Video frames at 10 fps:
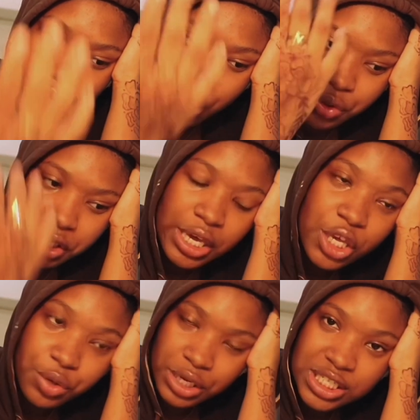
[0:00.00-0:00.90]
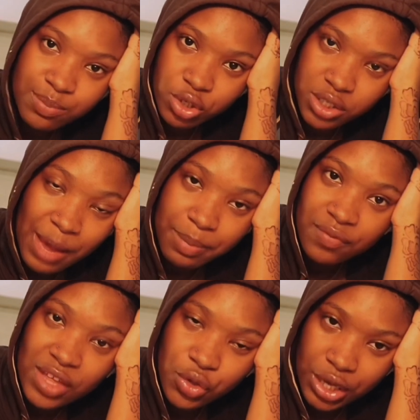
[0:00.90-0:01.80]
I
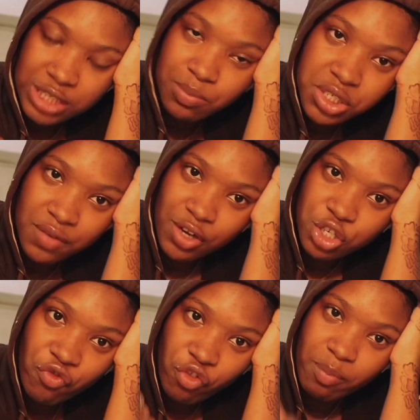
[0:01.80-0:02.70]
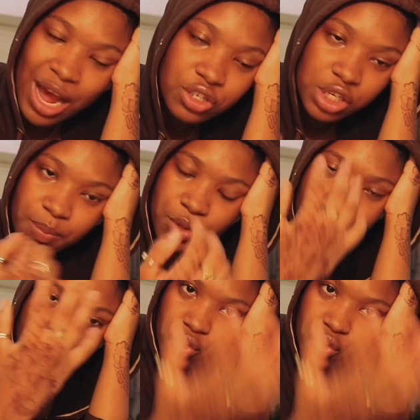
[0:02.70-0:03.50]
believe that you get motivation from actually putting in